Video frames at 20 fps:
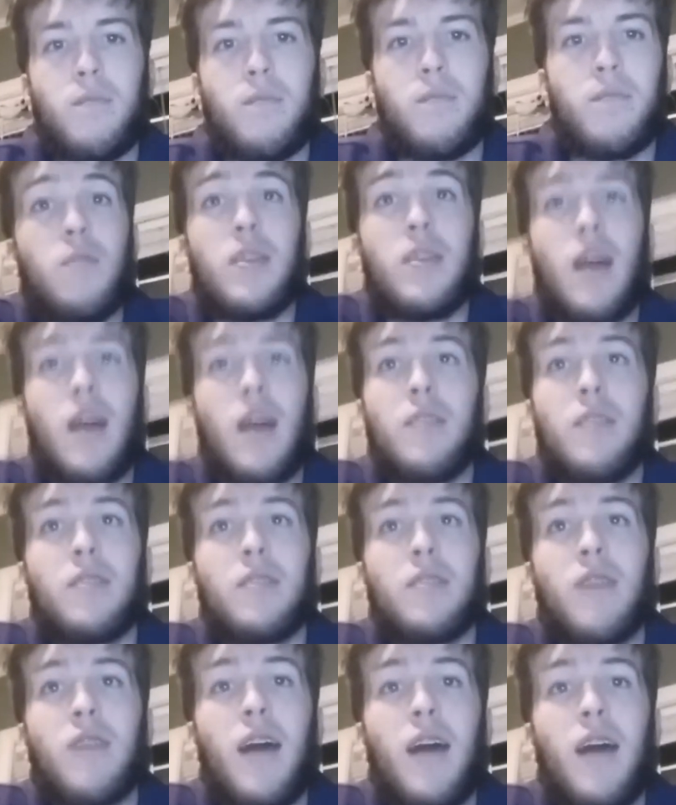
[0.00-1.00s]
I don't want to
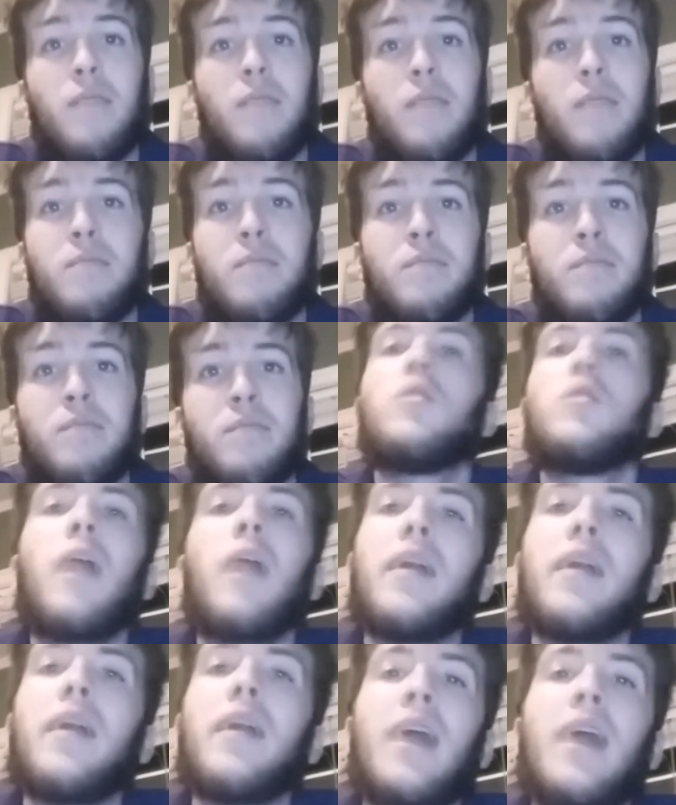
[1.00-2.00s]
download this file. Oh,
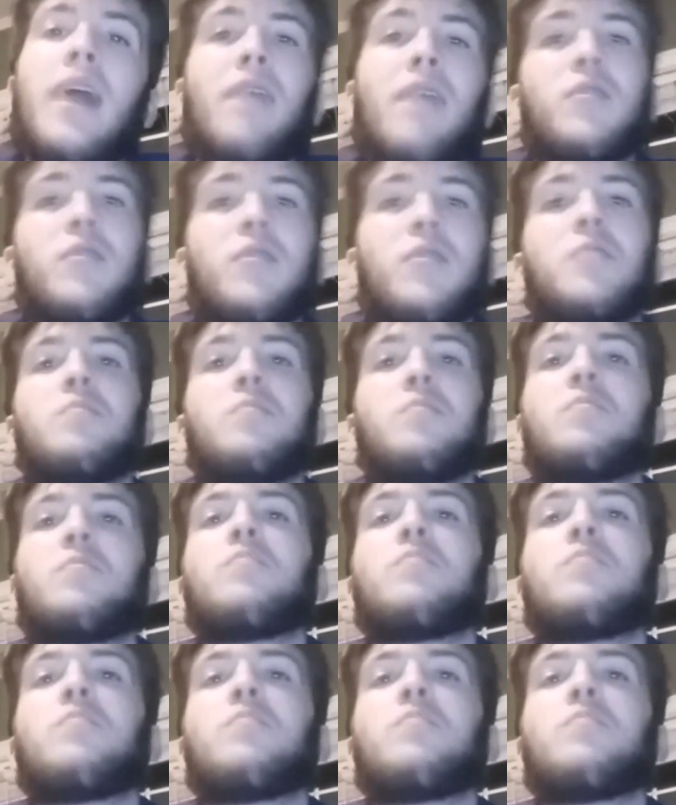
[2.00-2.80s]
too bad you have to.